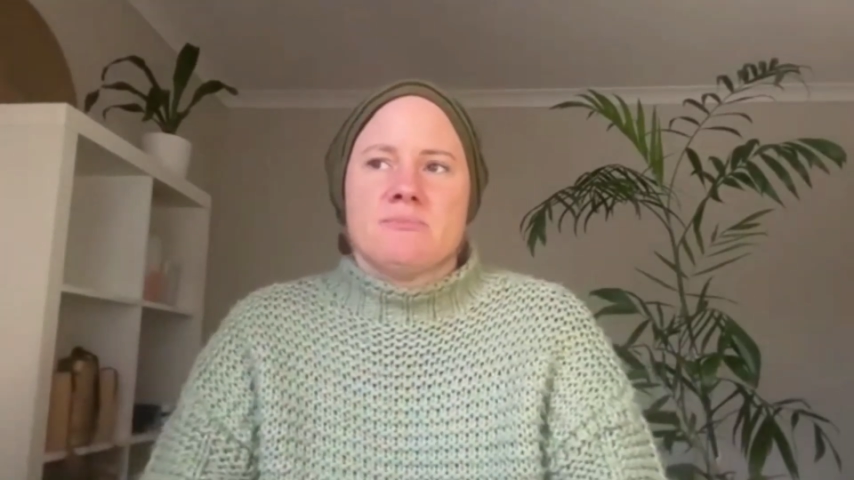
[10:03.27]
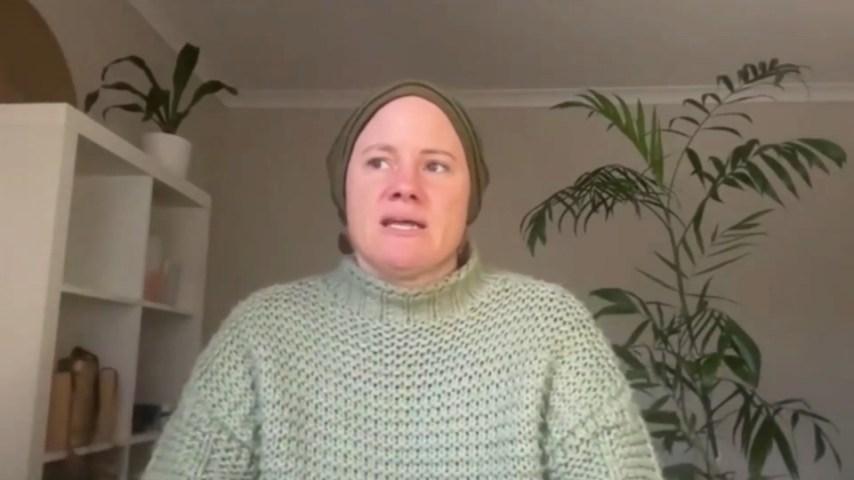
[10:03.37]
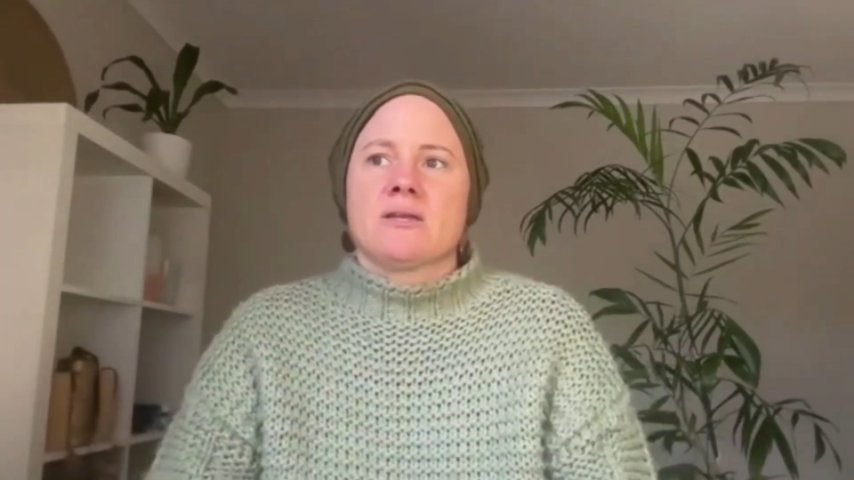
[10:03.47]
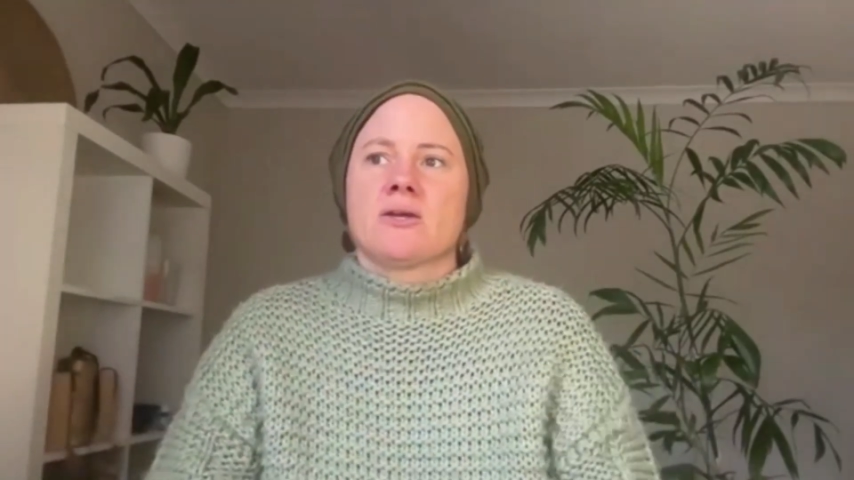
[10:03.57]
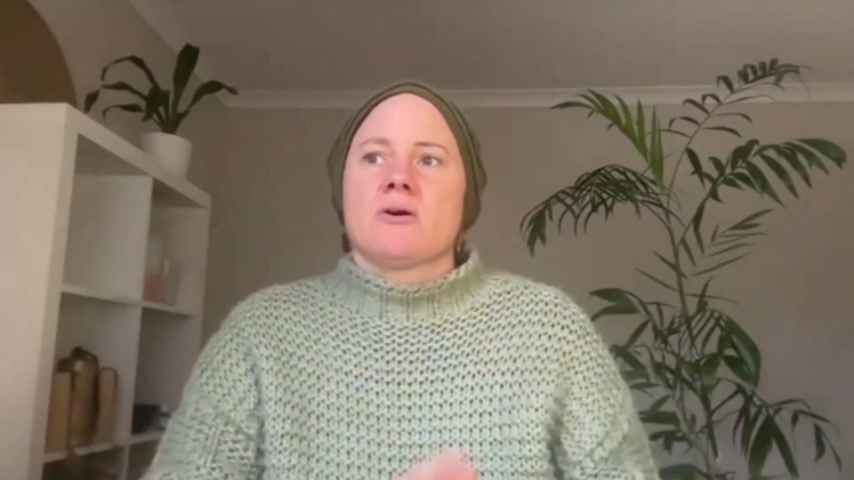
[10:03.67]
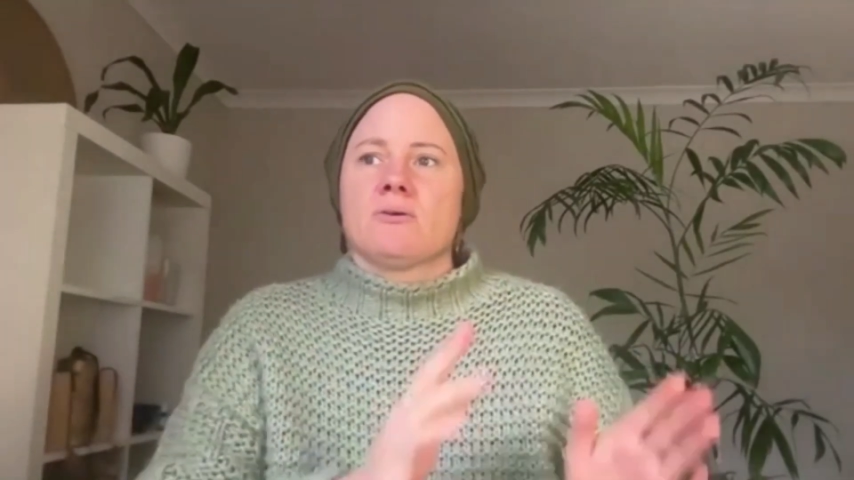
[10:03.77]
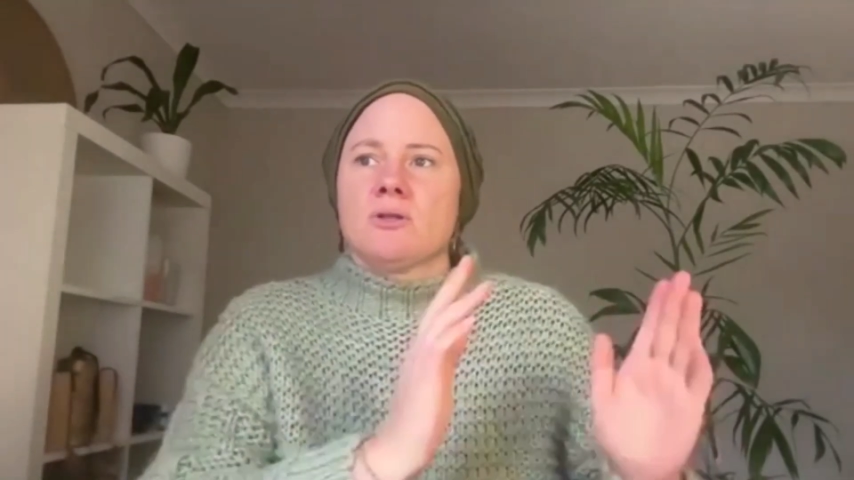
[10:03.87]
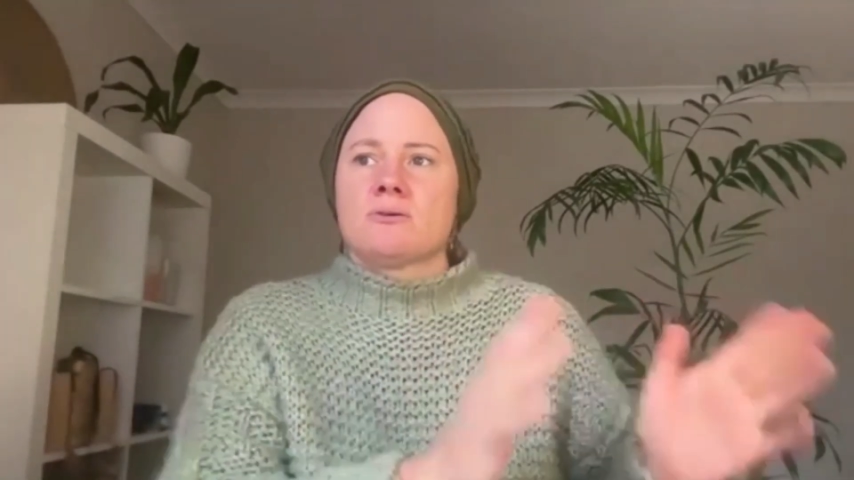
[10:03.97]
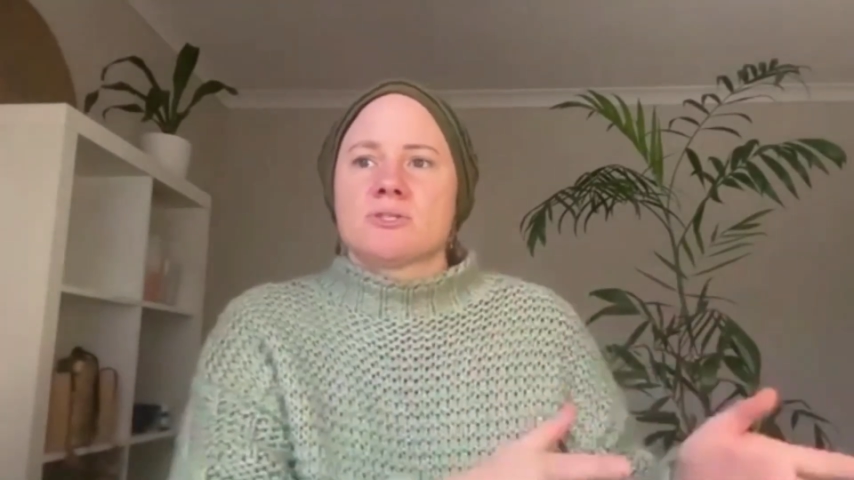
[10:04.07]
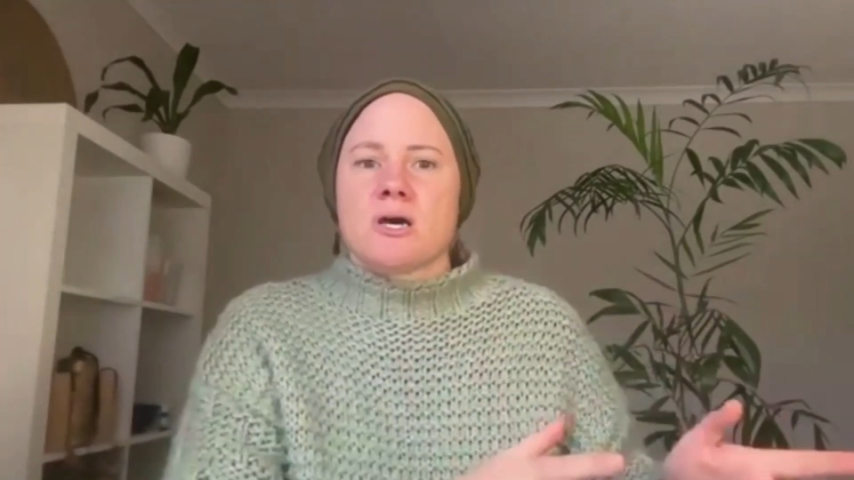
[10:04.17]
men can go a
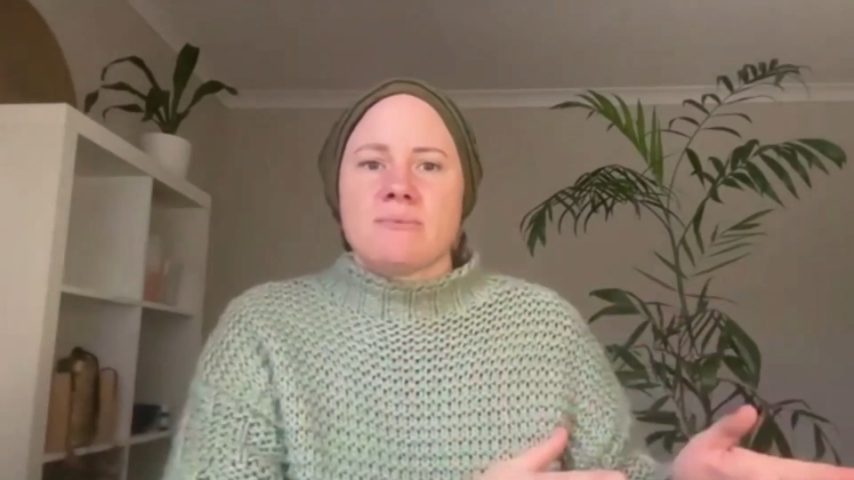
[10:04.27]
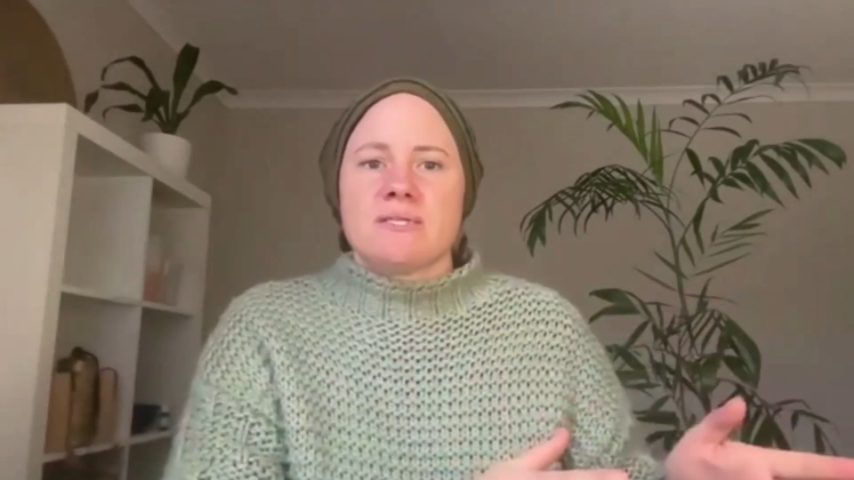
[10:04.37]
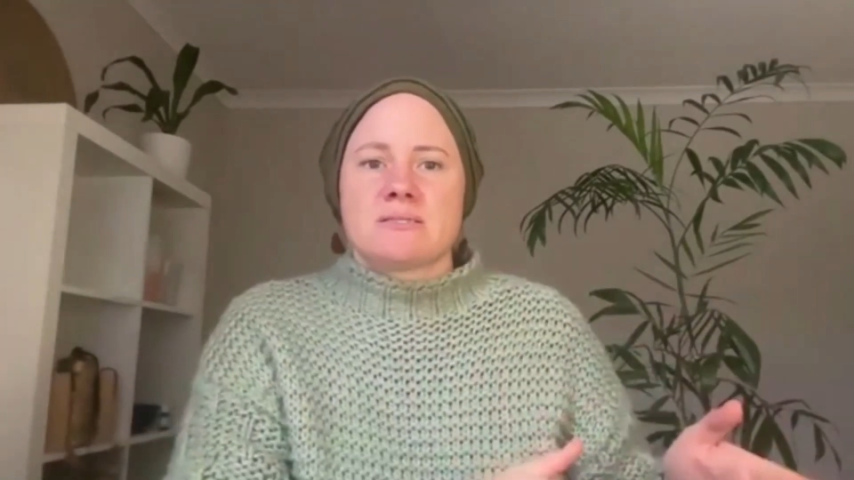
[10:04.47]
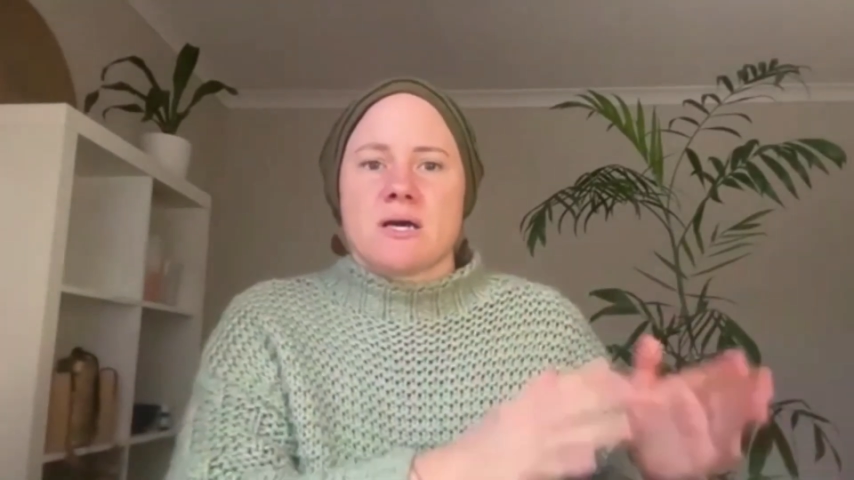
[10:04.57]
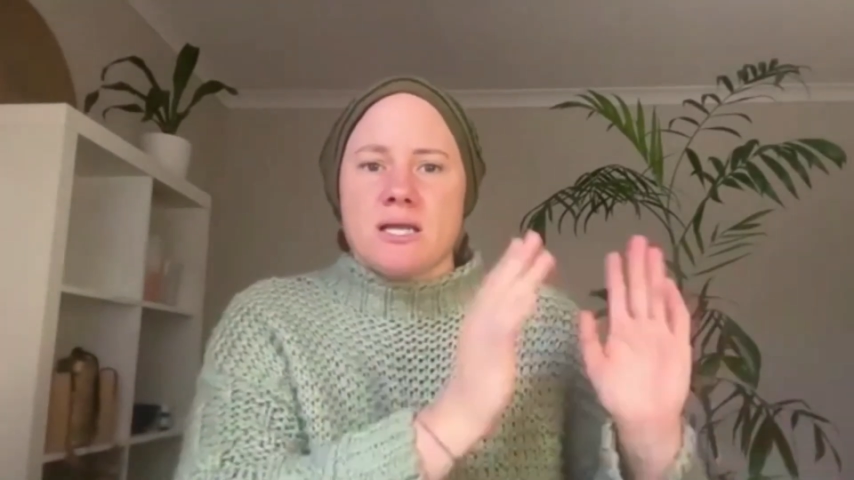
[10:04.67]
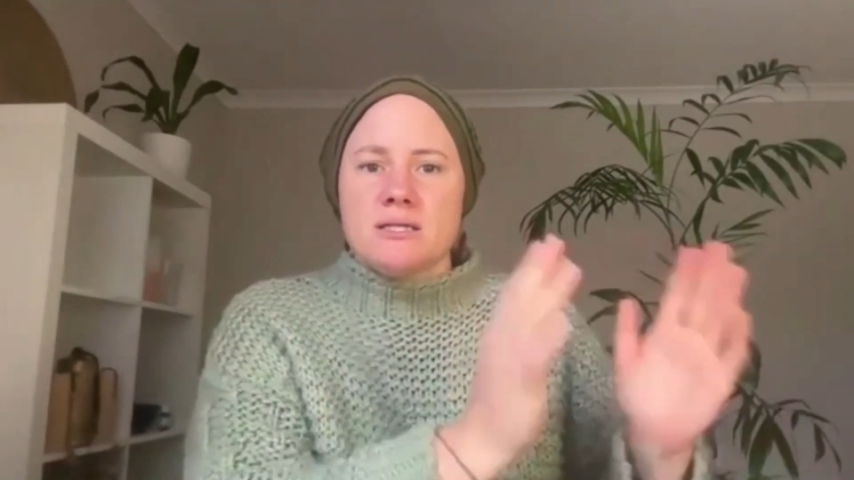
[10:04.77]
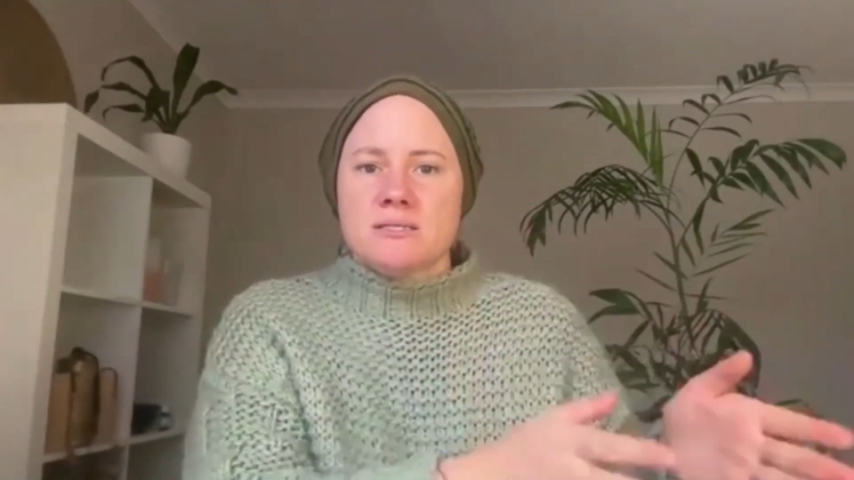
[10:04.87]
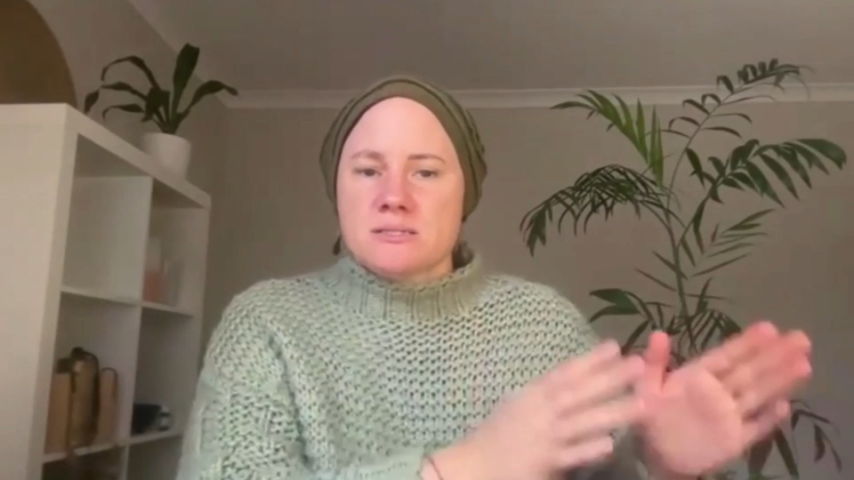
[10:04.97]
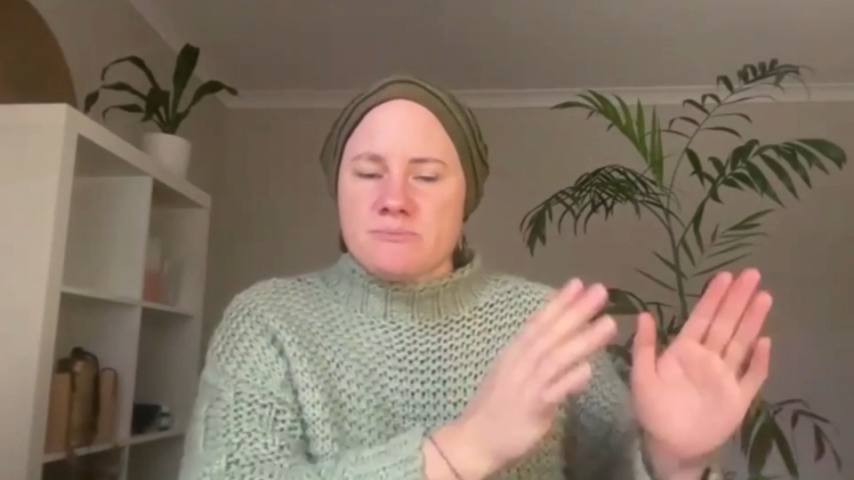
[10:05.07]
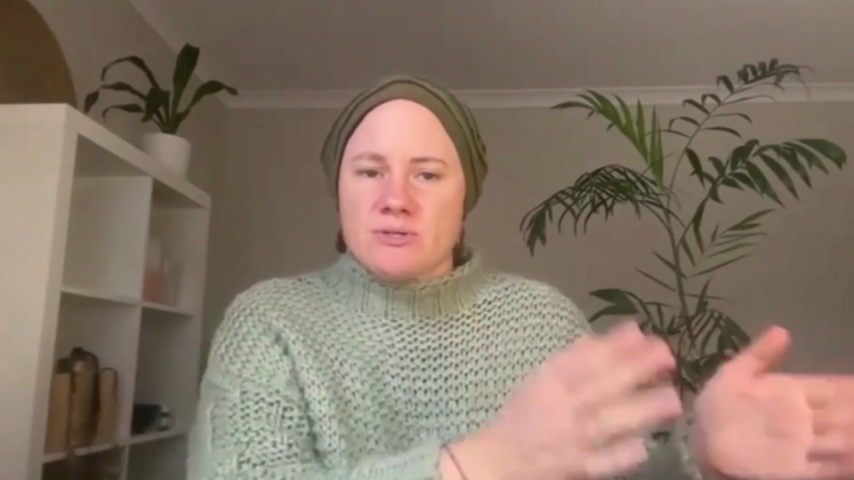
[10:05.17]
long time in
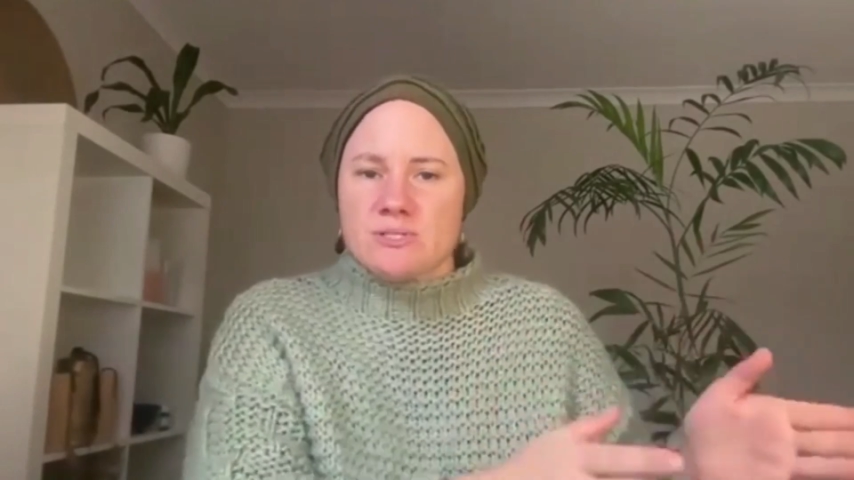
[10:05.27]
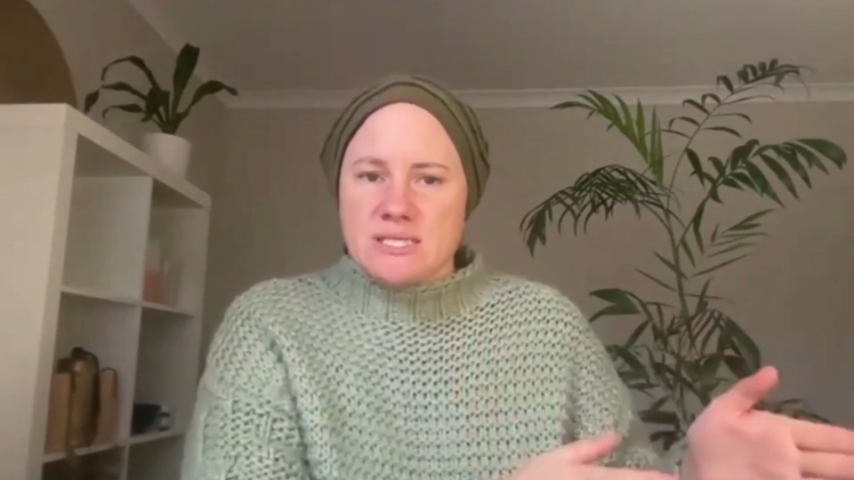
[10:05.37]
silence because